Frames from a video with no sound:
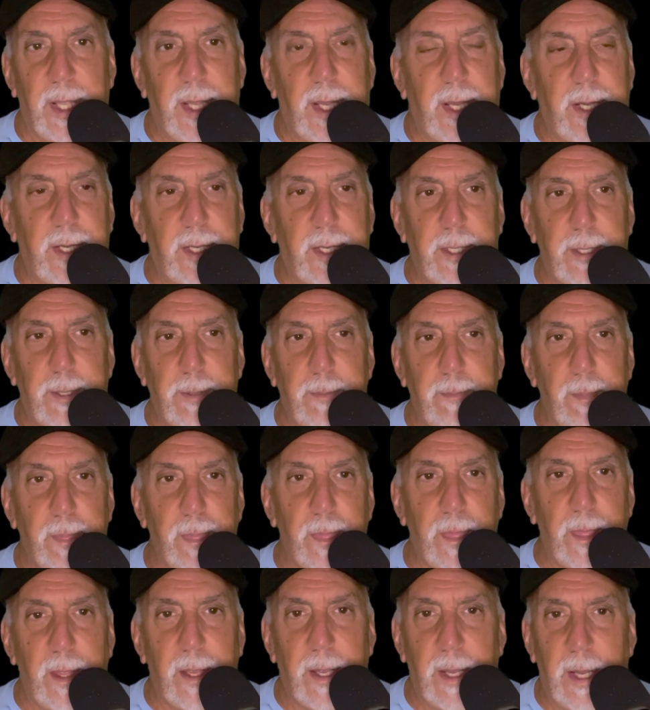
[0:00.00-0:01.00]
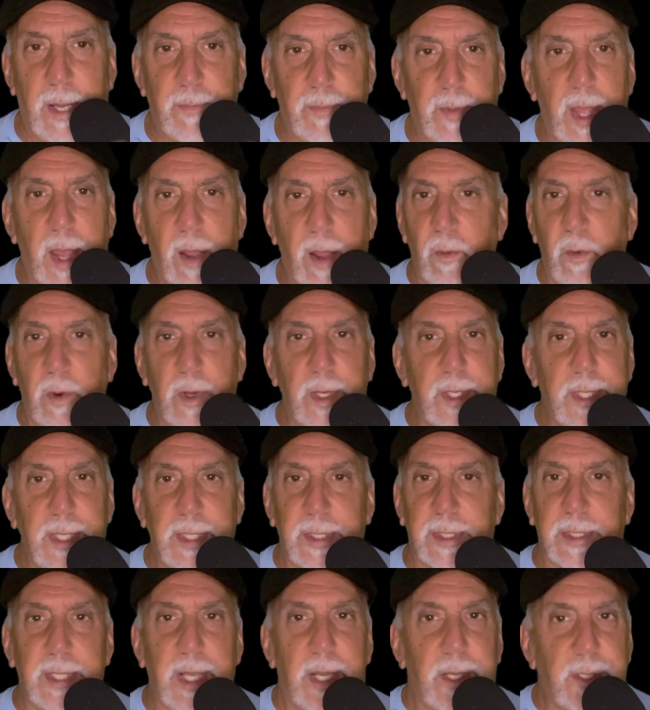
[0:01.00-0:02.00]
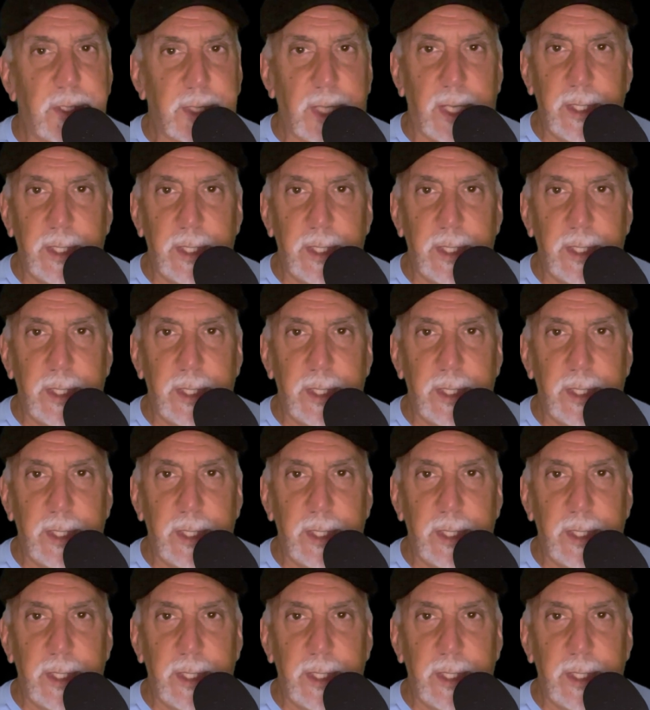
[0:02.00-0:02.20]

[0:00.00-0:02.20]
I'm not one that tells